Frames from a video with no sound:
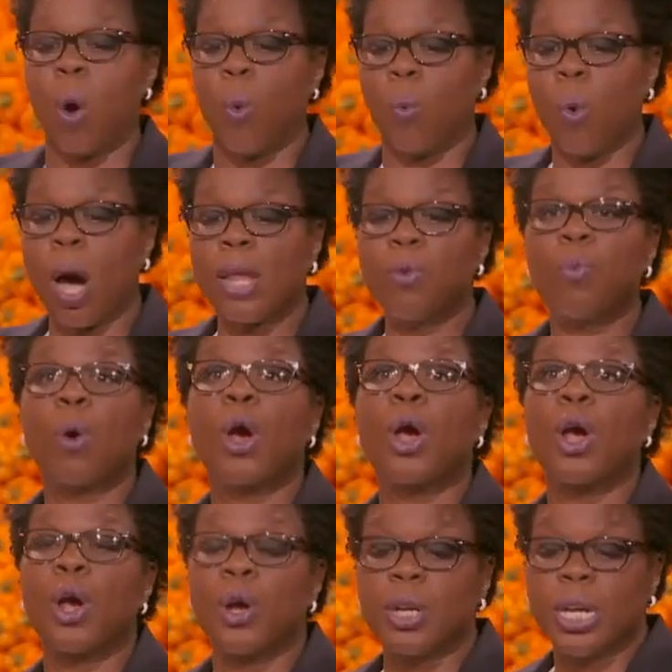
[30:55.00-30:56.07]
What
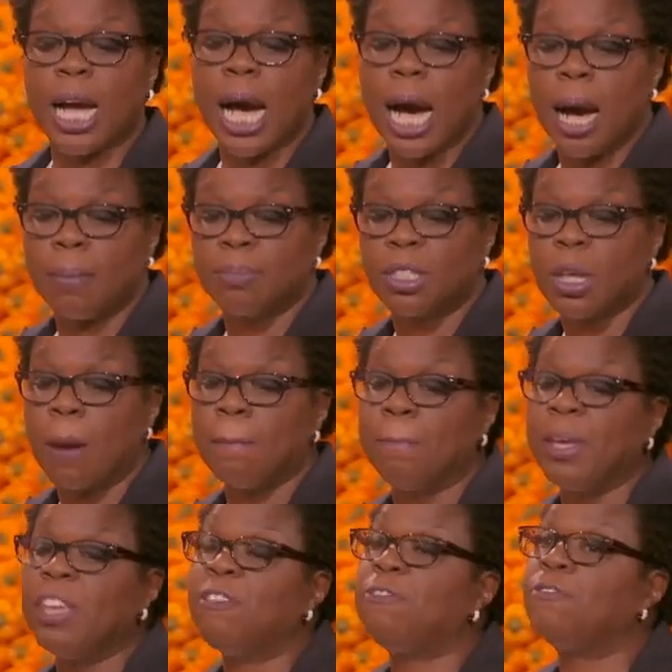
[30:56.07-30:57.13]
word comes
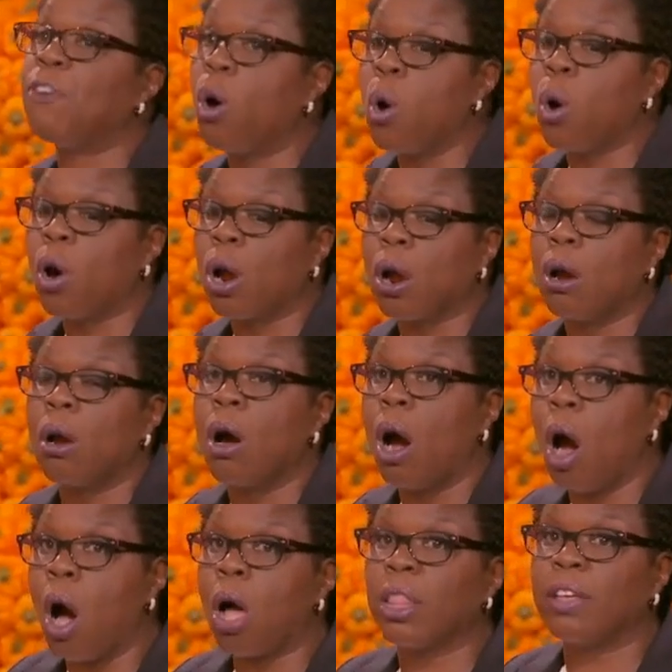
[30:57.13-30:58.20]
before
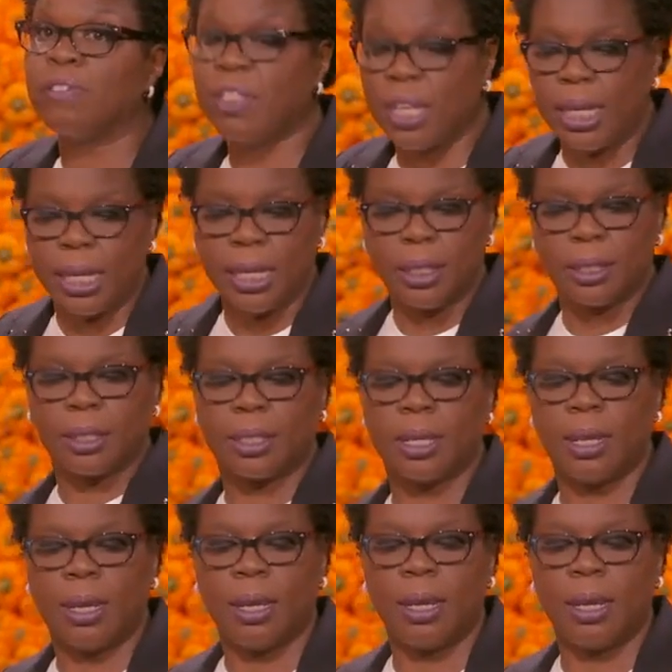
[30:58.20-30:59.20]
all of these?